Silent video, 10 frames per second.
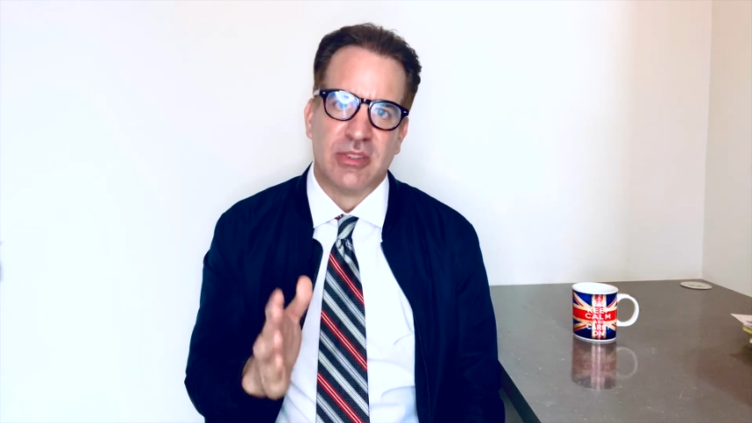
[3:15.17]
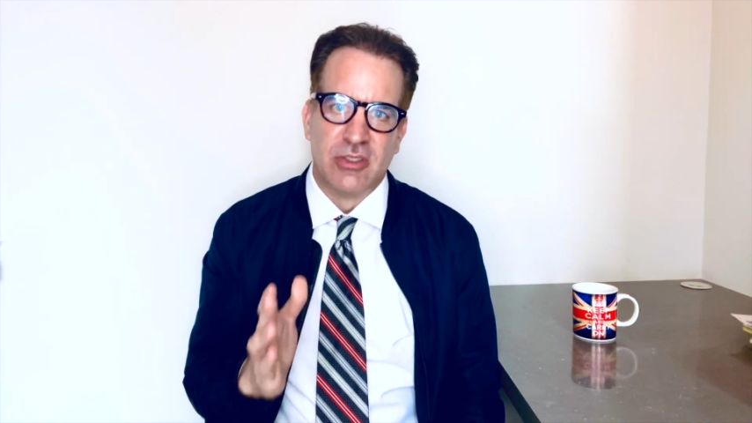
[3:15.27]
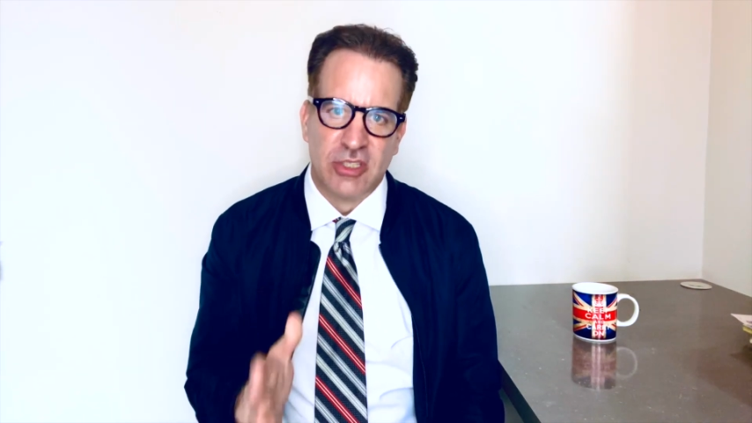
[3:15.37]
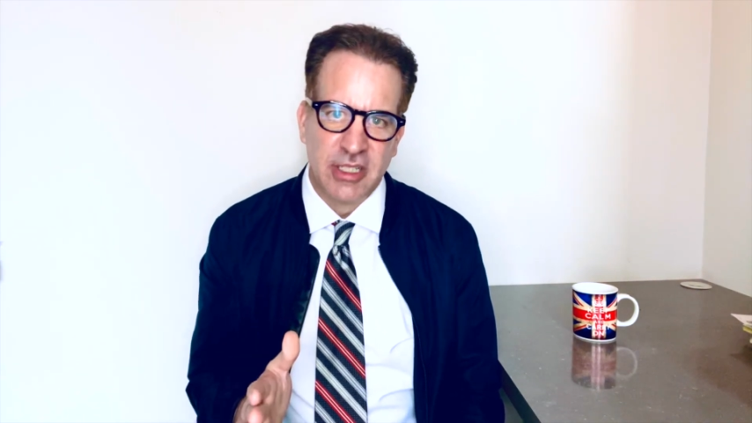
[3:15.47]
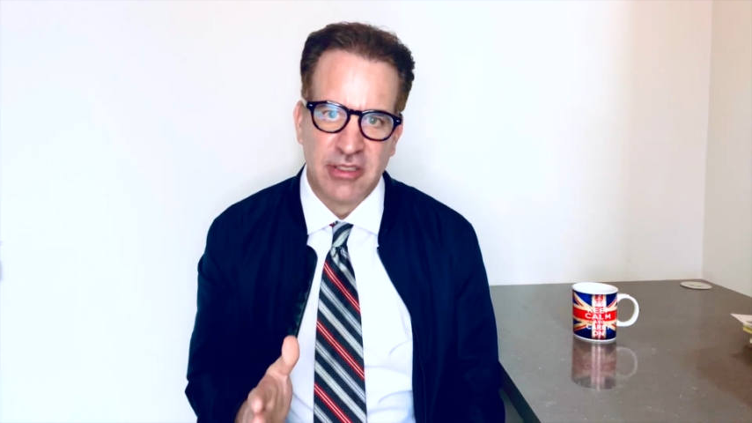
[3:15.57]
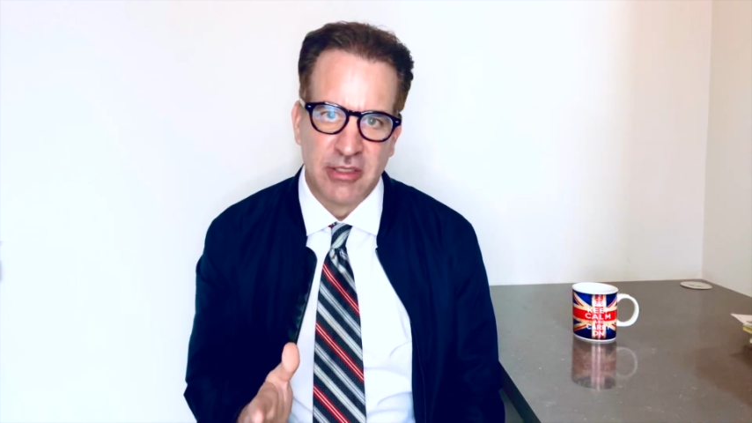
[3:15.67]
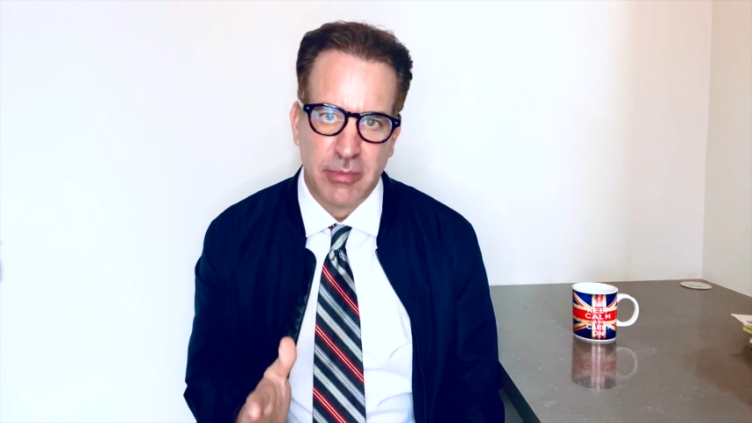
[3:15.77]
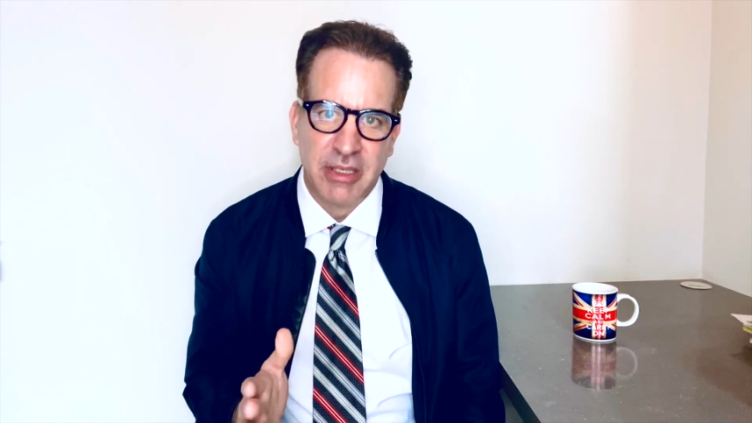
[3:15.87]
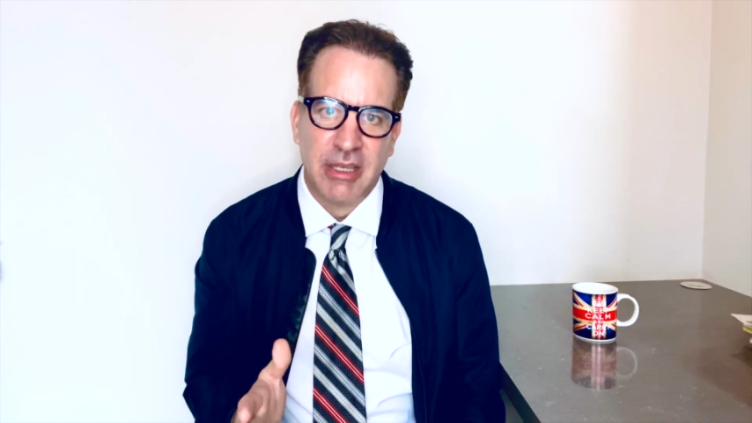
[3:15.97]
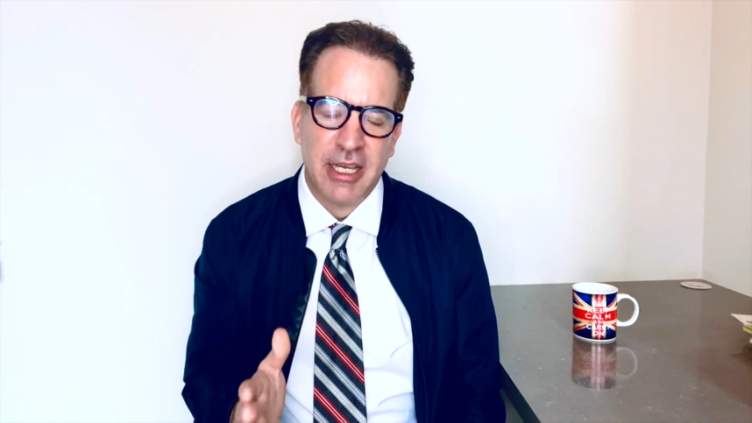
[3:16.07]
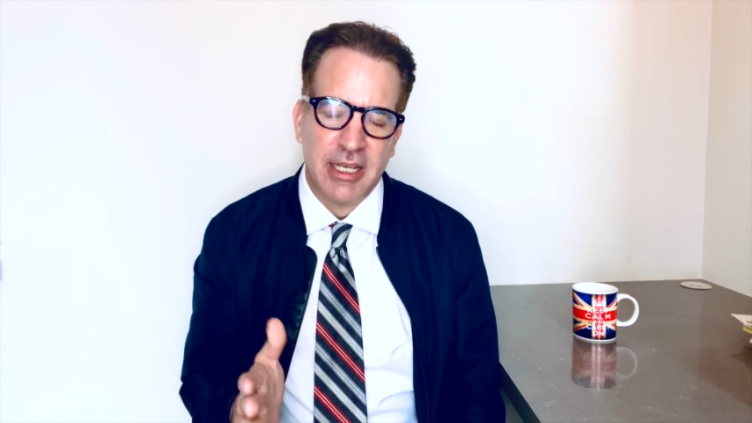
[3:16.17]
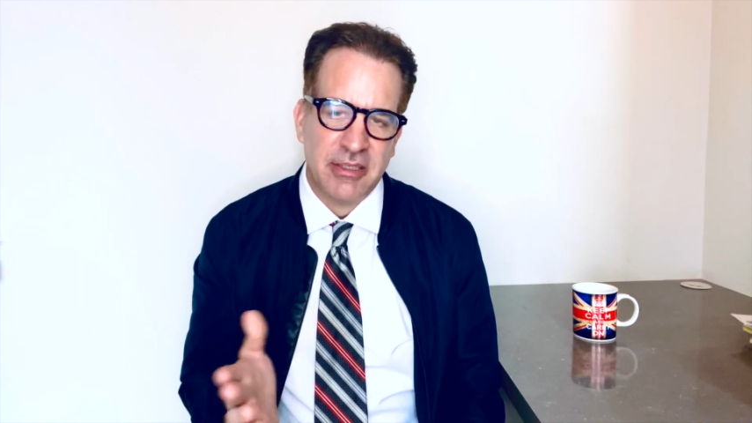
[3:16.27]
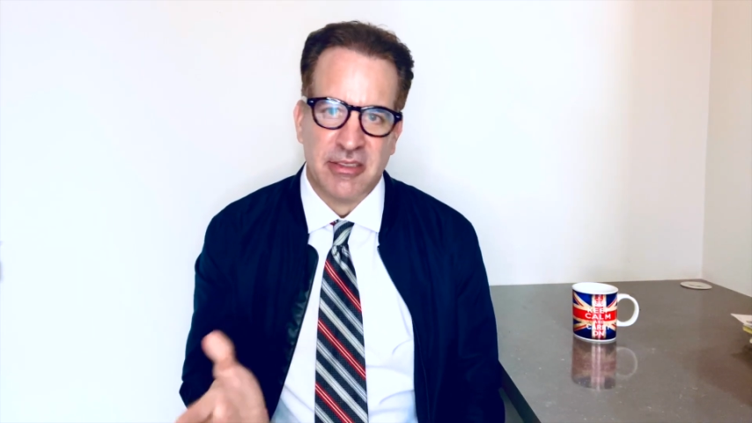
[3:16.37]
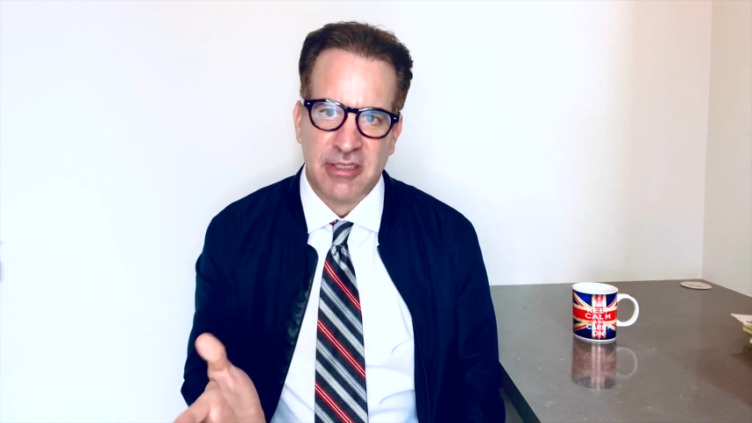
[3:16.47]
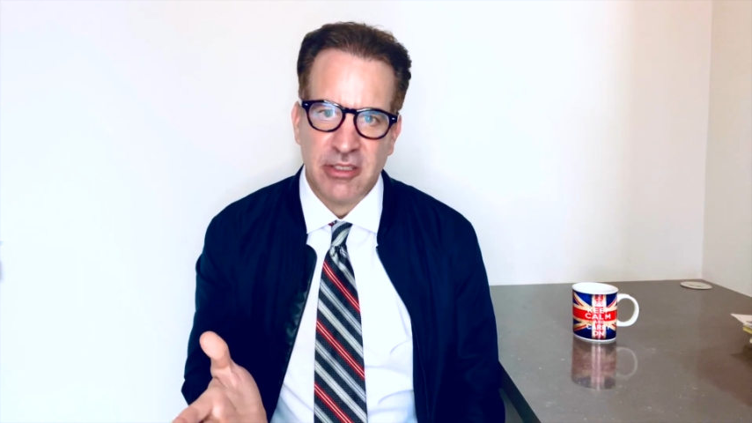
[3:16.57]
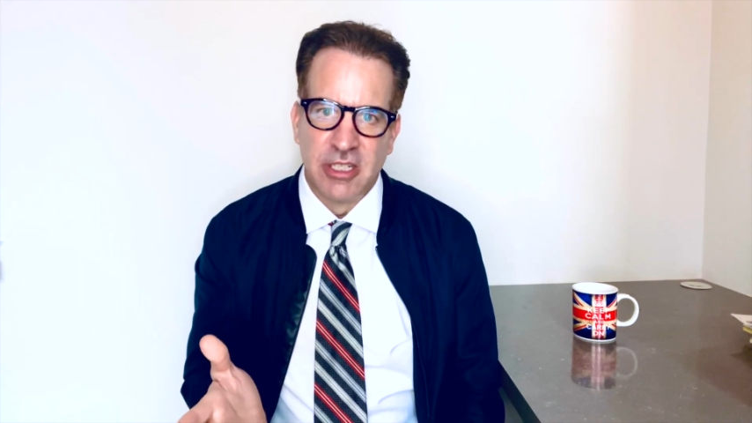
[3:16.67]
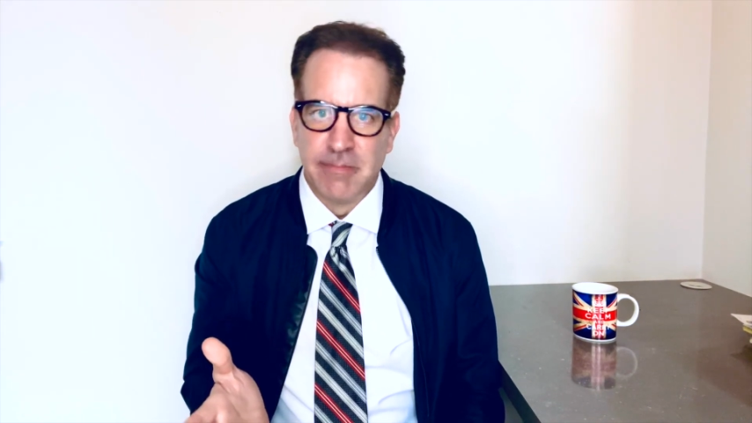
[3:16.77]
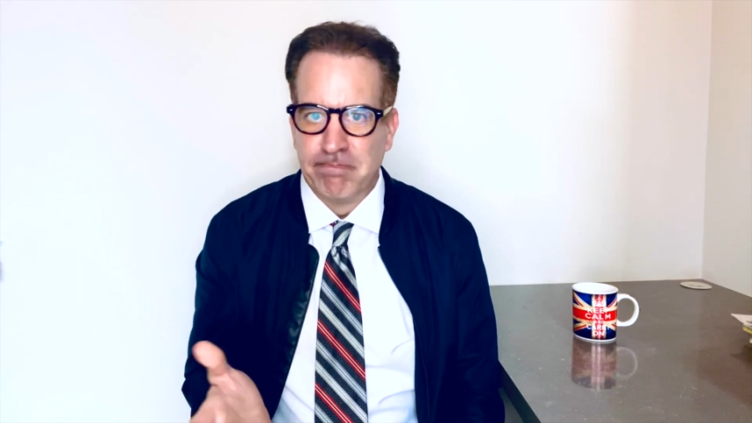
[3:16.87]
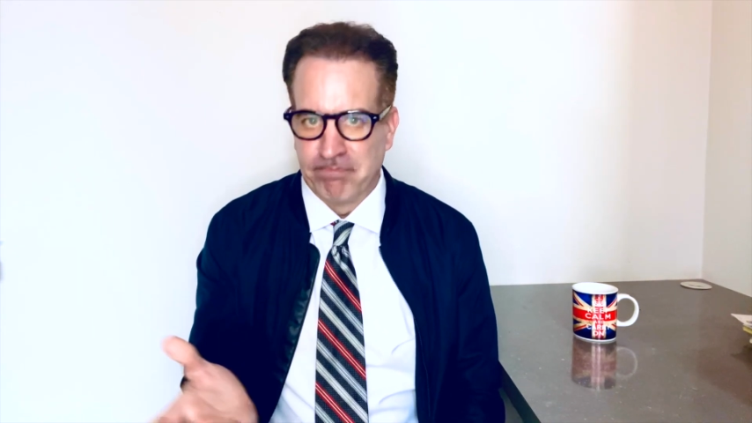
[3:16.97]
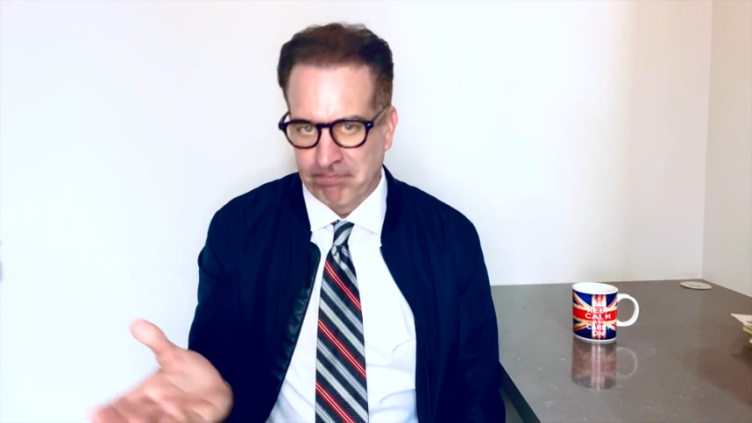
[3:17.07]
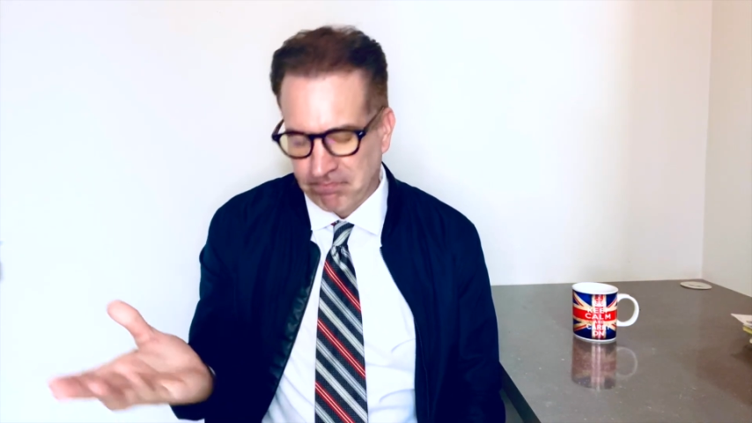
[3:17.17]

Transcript: decision,